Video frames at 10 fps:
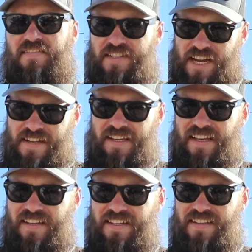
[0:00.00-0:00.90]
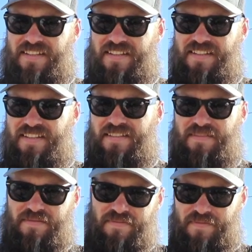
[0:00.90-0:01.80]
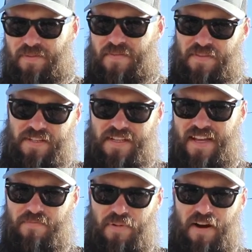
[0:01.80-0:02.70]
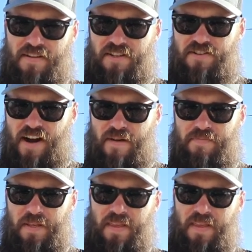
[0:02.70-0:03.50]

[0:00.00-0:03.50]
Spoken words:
which I did. Wait for the second part to drop.